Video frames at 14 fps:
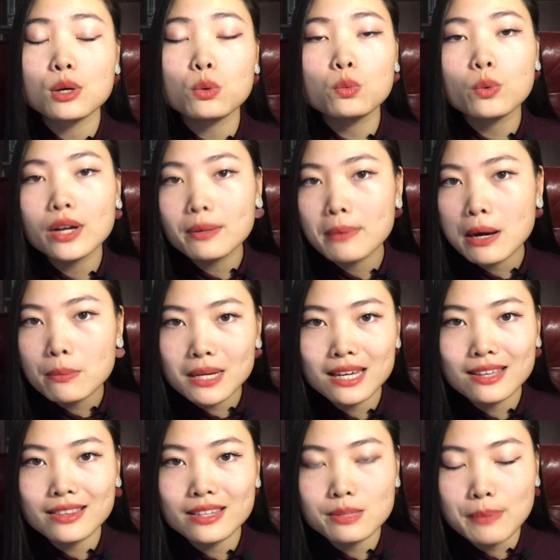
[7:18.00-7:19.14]
So what about
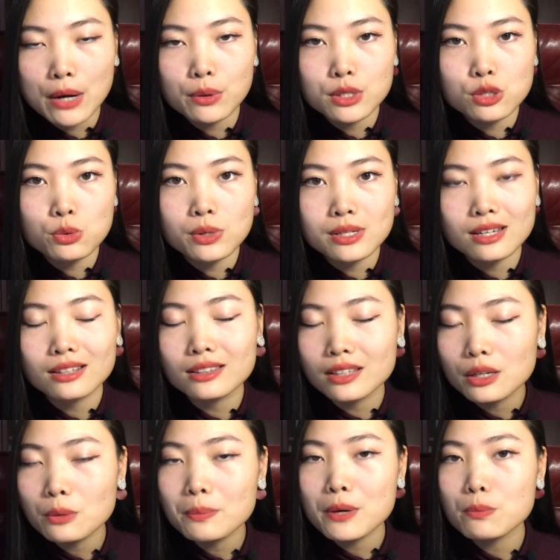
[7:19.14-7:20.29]
making this power source a
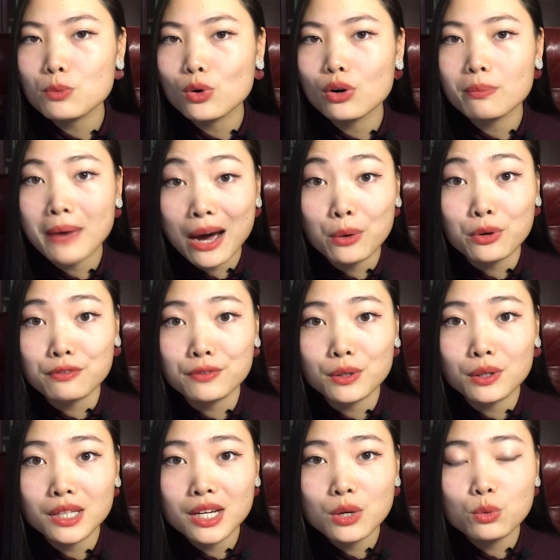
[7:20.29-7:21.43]
little bit more
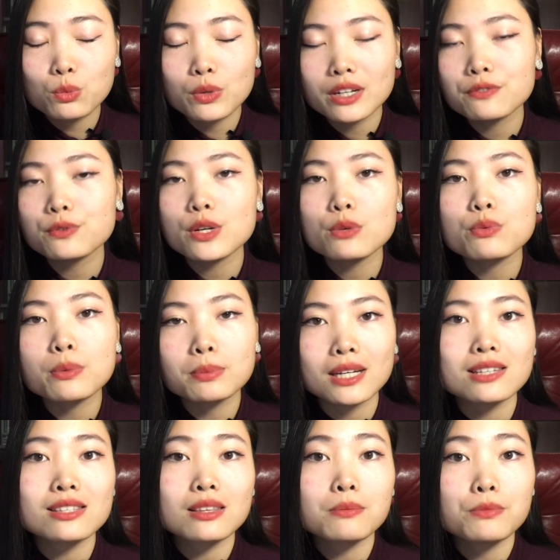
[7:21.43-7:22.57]
powerful? What if we
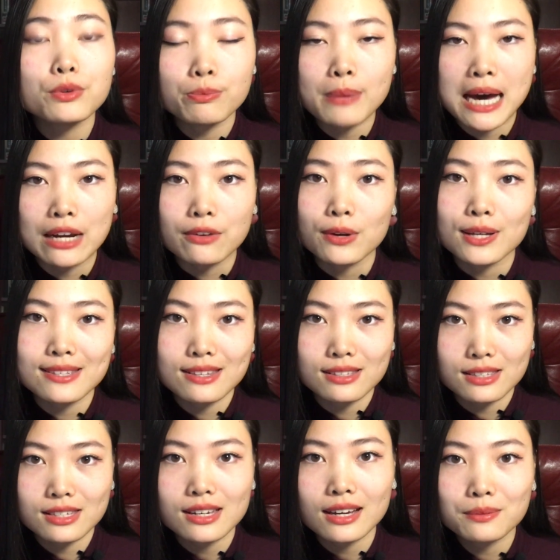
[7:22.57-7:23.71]
replace them with batteries
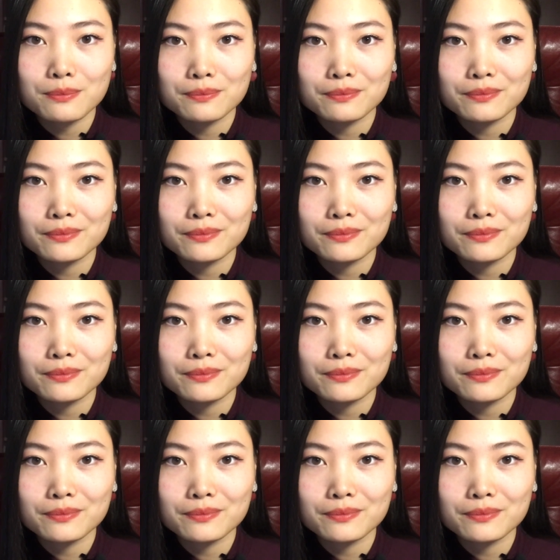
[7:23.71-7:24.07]
instead?